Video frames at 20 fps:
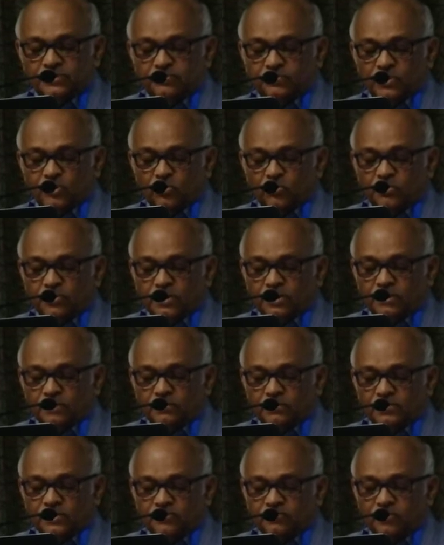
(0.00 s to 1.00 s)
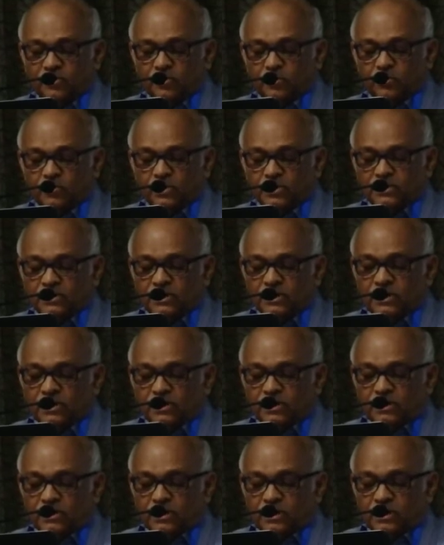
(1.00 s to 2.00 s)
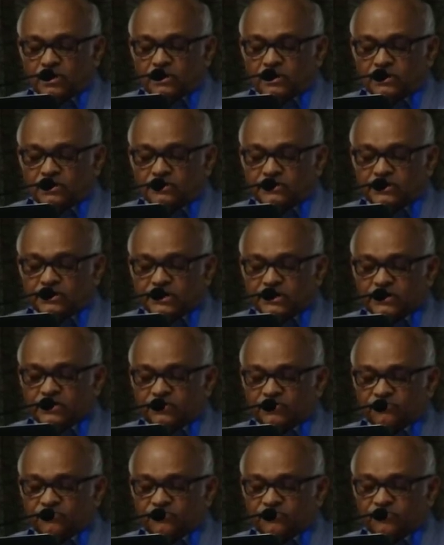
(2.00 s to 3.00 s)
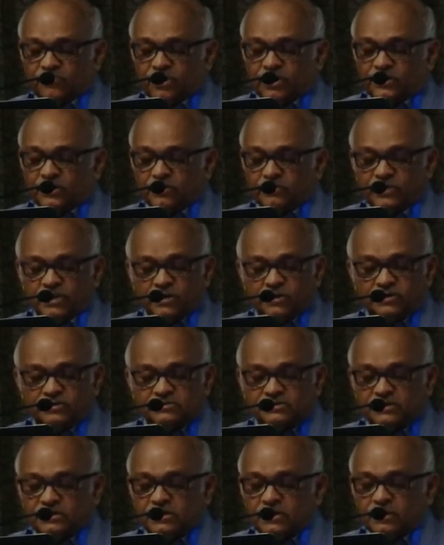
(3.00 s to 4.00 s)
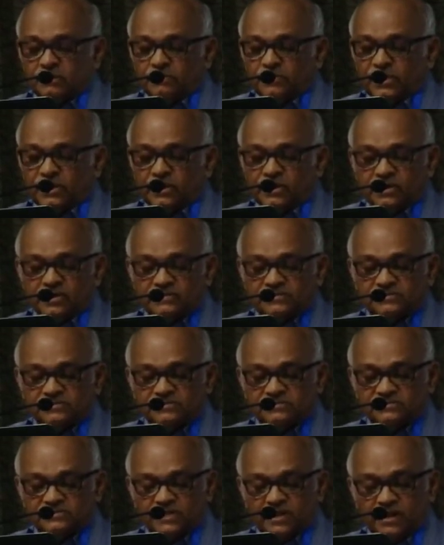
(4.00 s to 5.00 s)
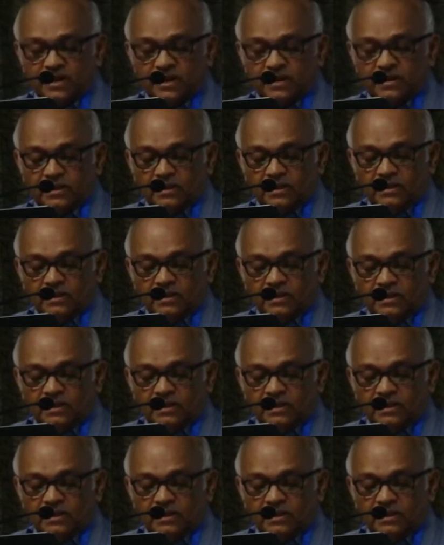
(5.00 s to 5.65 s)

Padmagumar, director of Atomic Energy, P&S, Chennai.